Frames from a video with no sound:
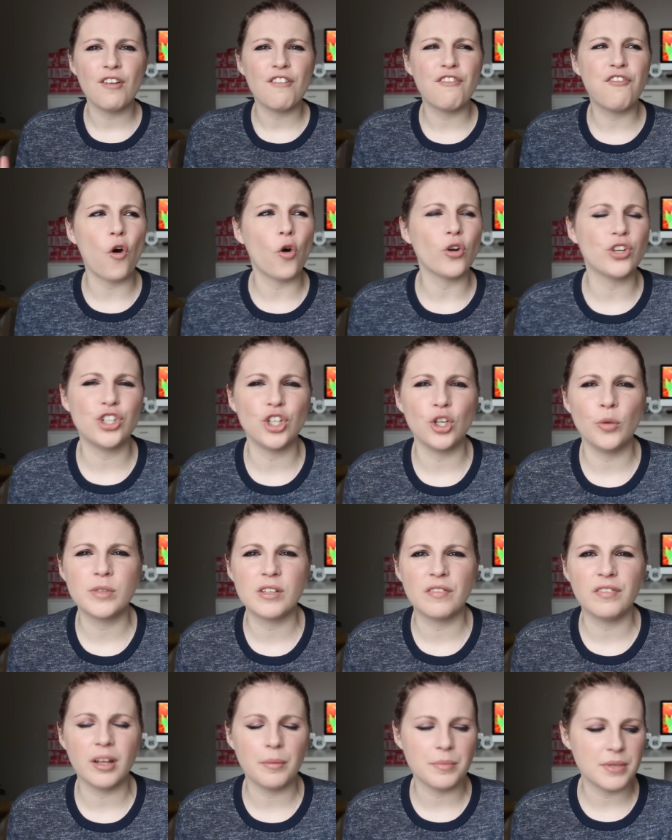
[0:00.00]
4
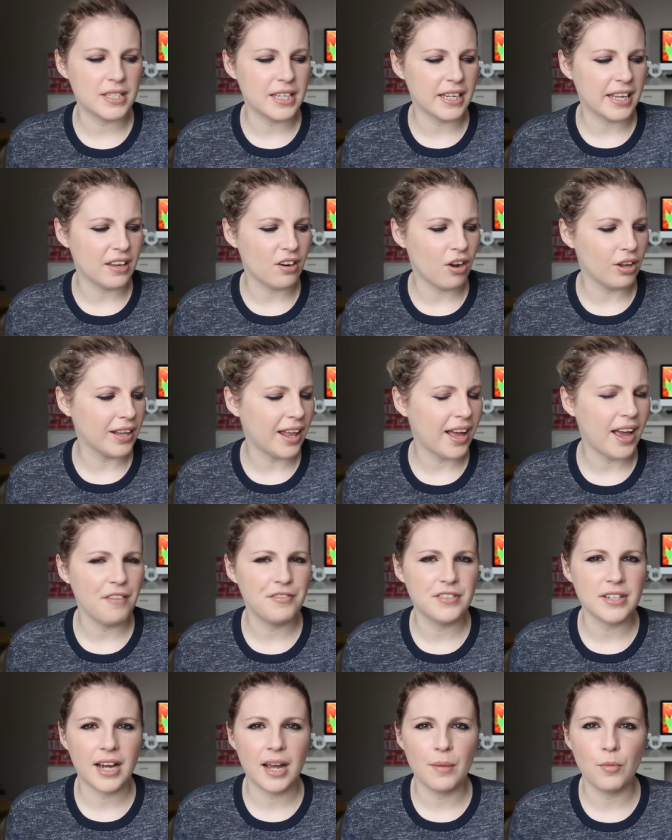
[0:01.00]
tubes of lipstick in our
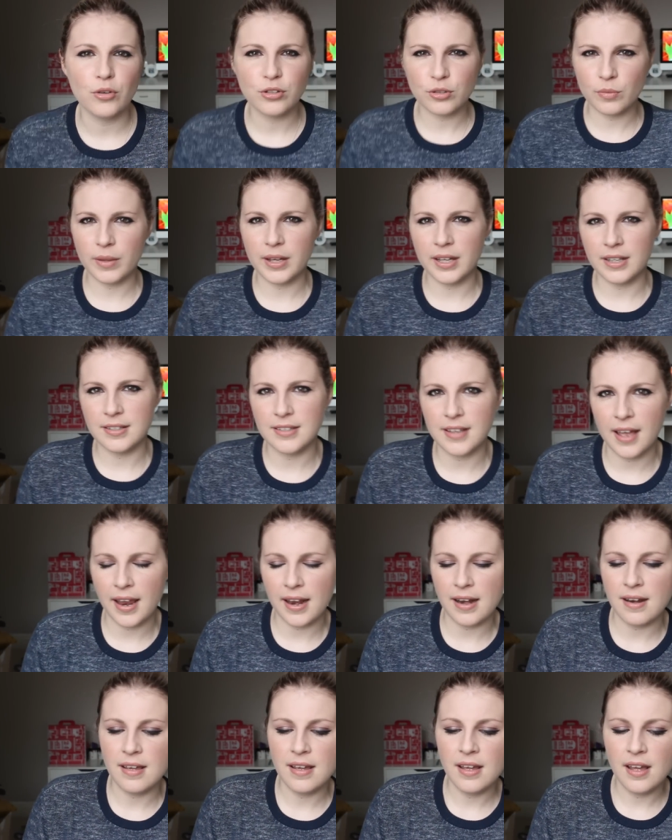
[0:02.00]
lifetime or something
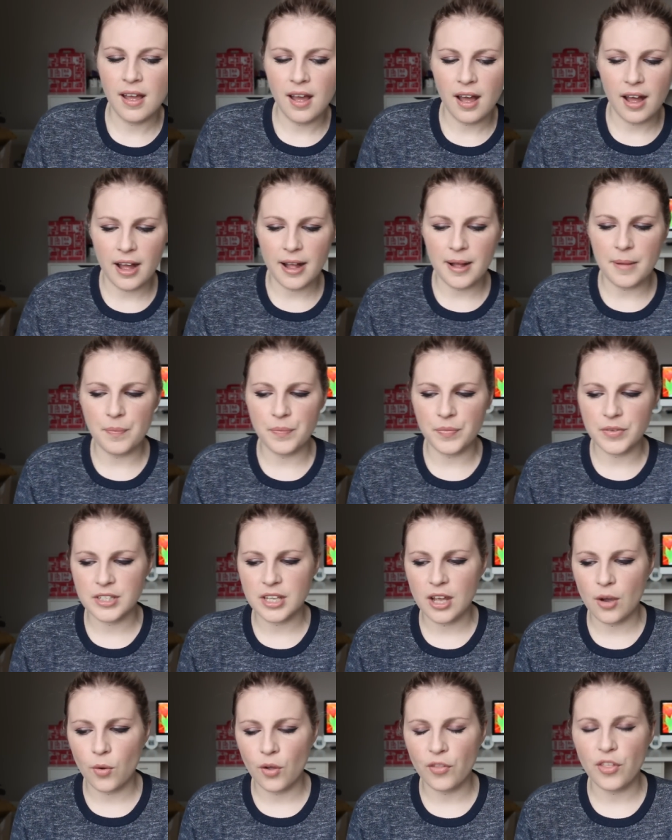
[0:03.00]
insane.
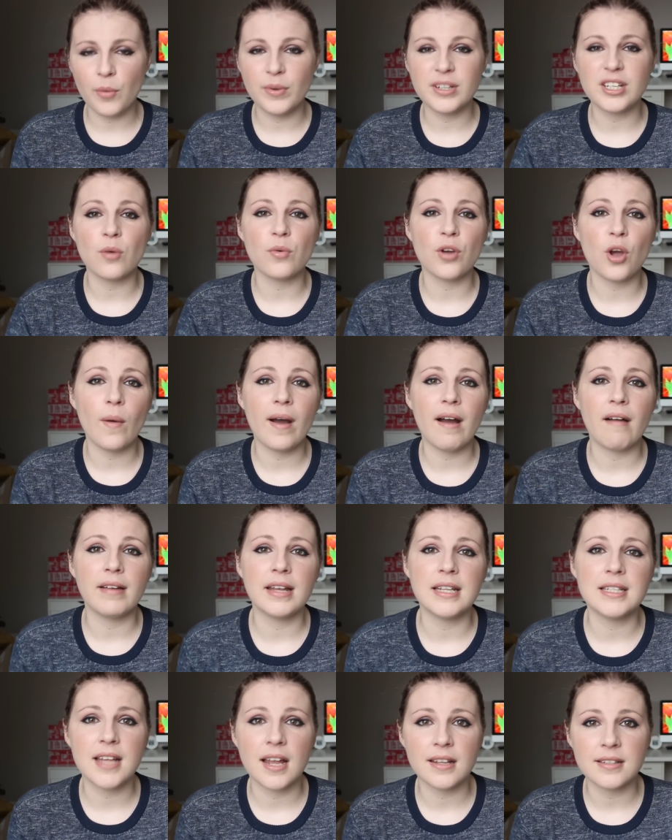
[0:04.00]
So although we don't go
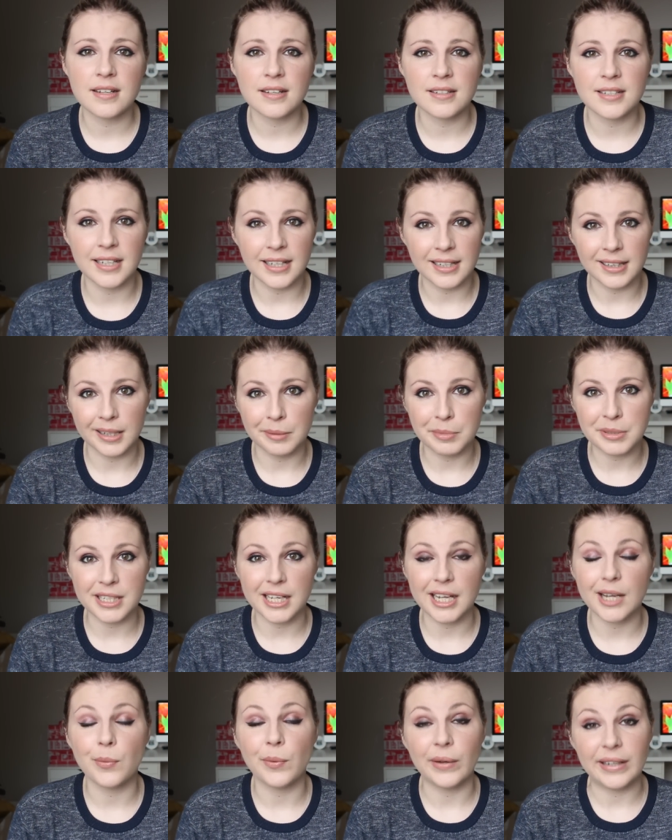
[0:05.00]
out intending to eat
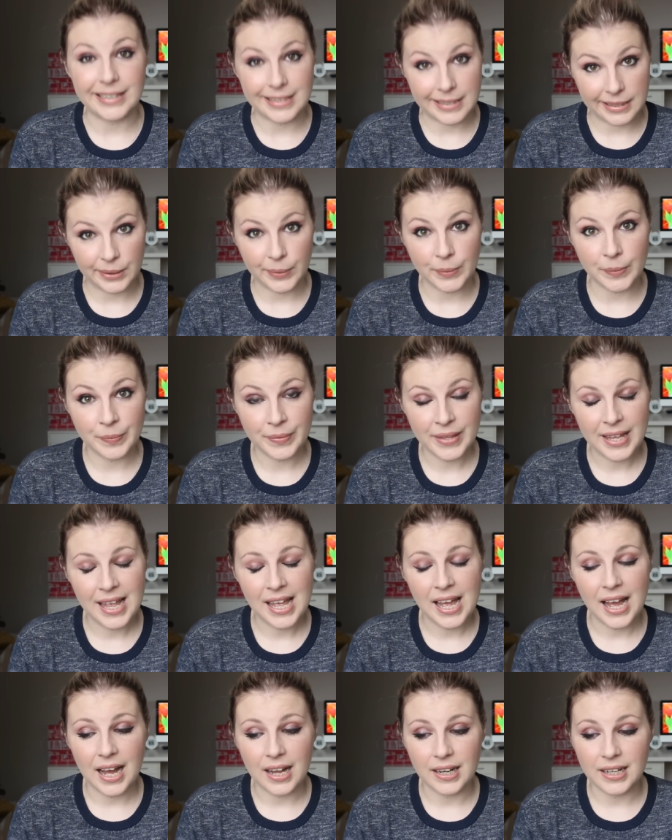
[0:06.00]
lipstick, we do,
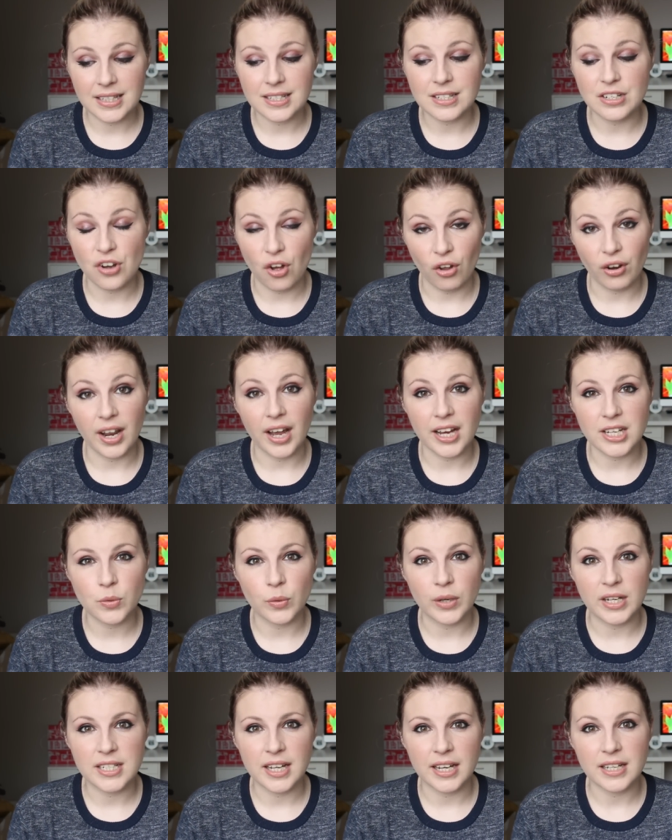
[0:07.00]
and it's not nice
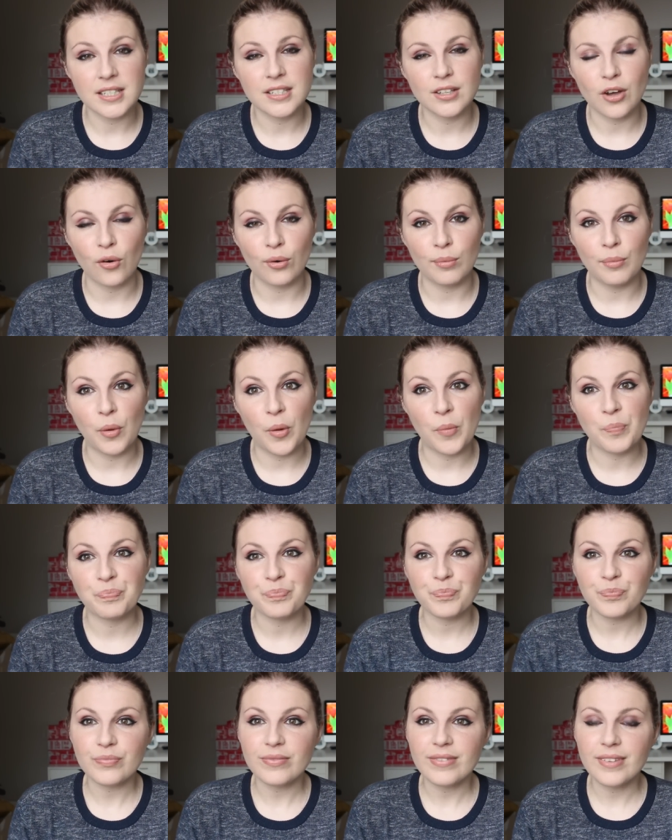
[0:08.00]
when it tastes horrible.
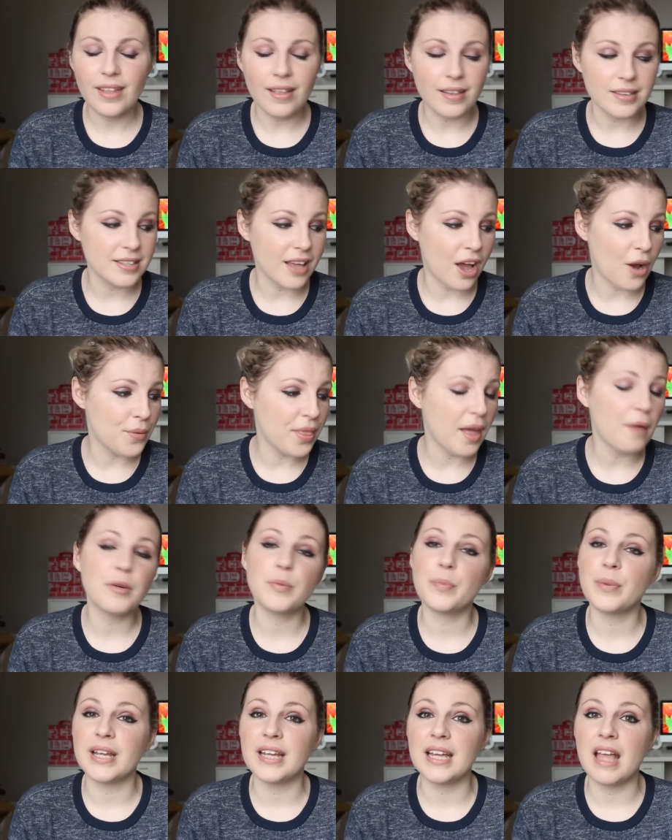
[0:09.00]
So that
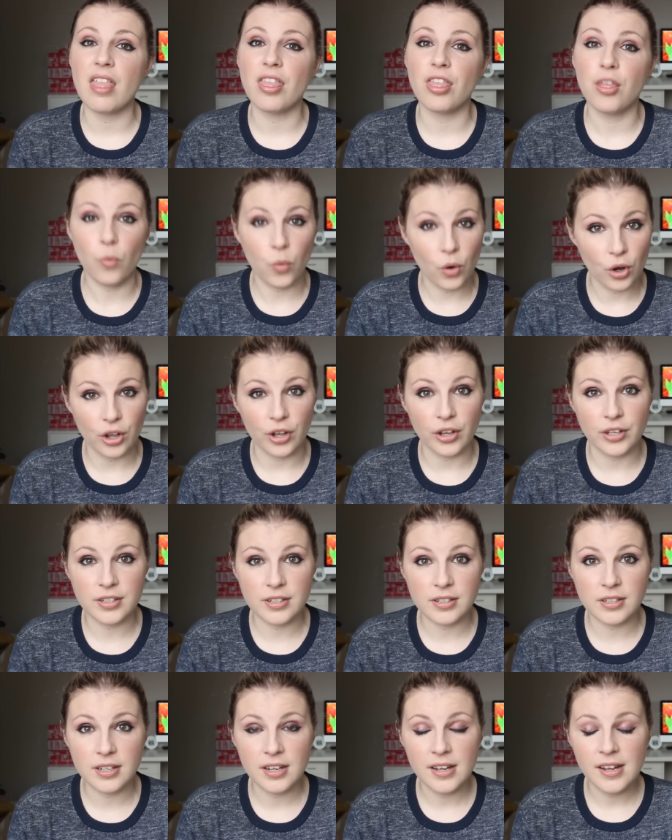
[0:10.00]
would be the
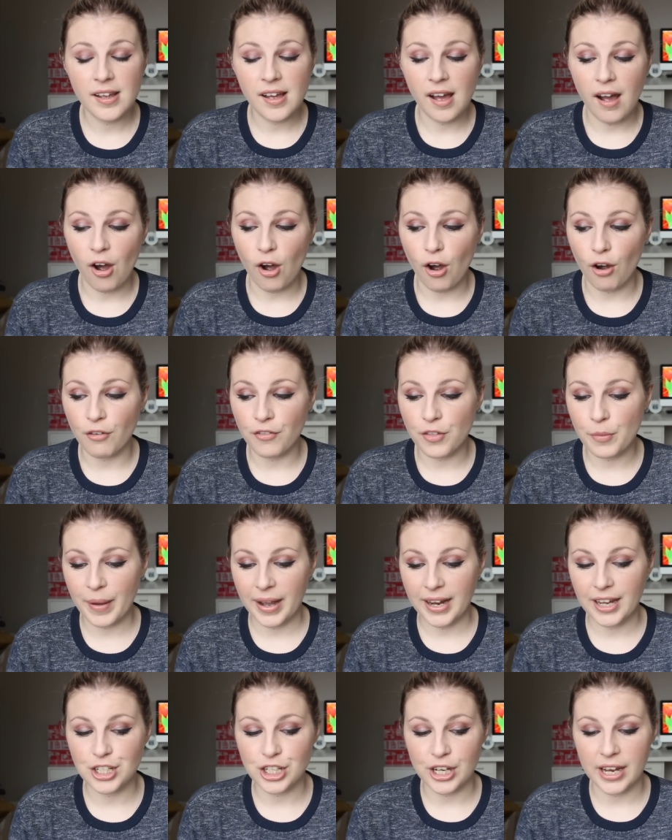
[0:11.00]
worst of the
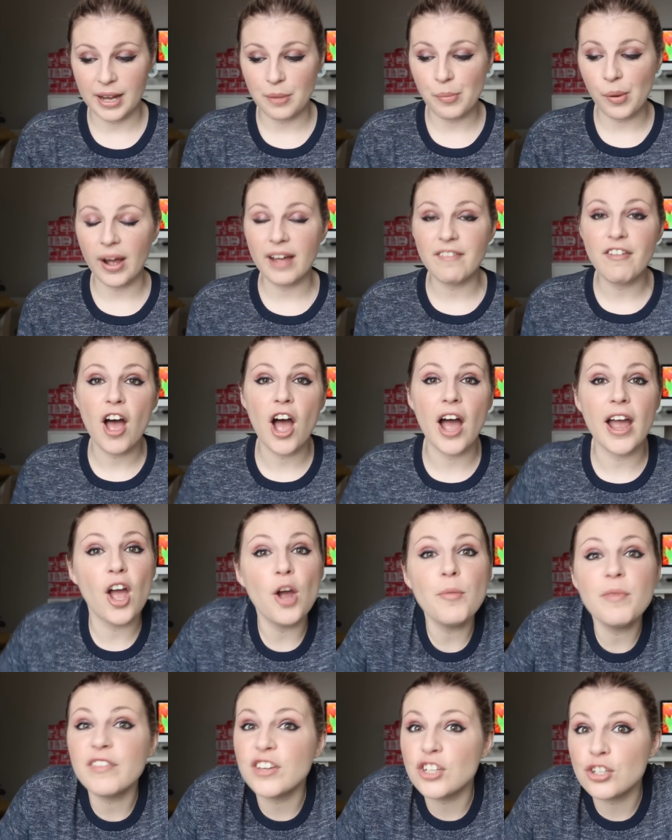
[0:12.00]
packaging. But I
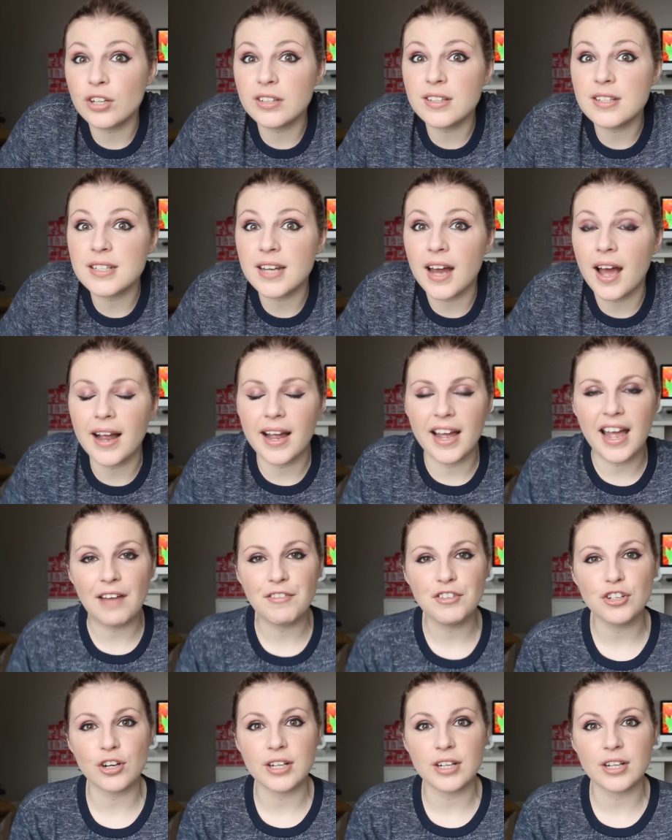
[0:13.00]
hope you've enjoyed this tag. I haven't